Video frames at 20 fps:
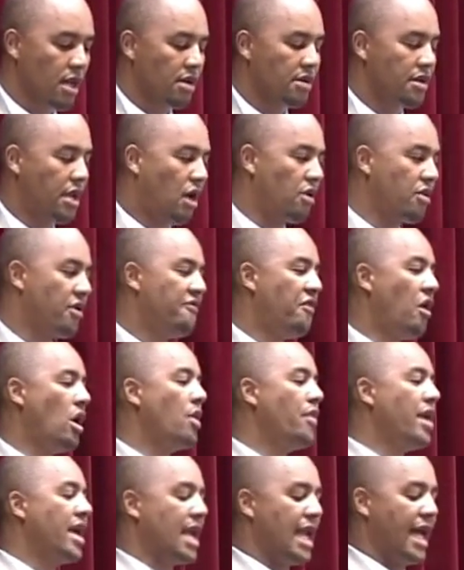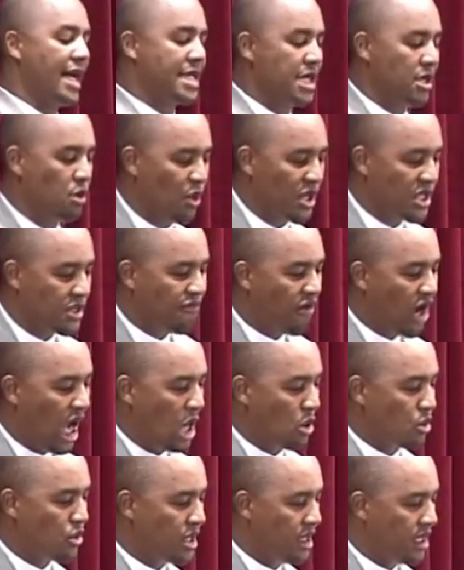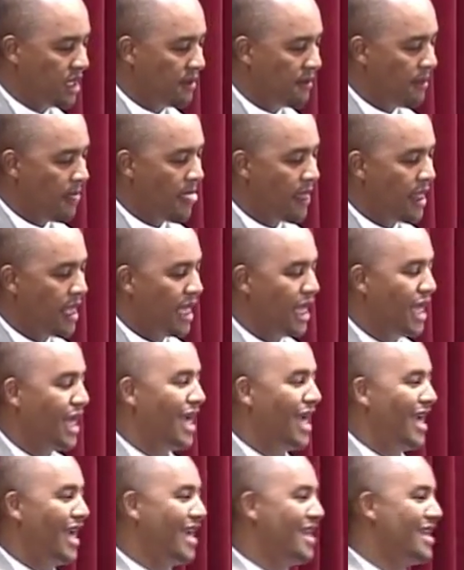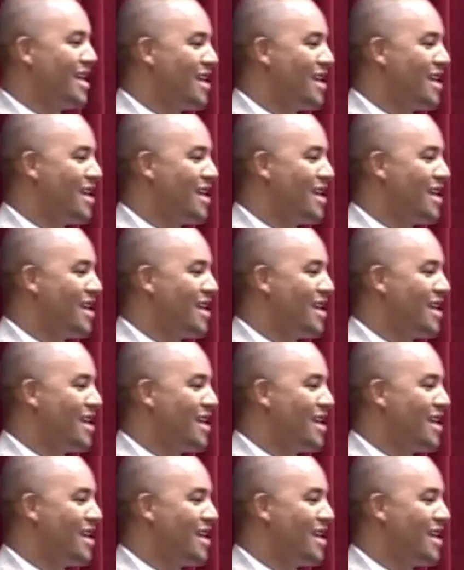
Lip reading: Now, the following letter was found in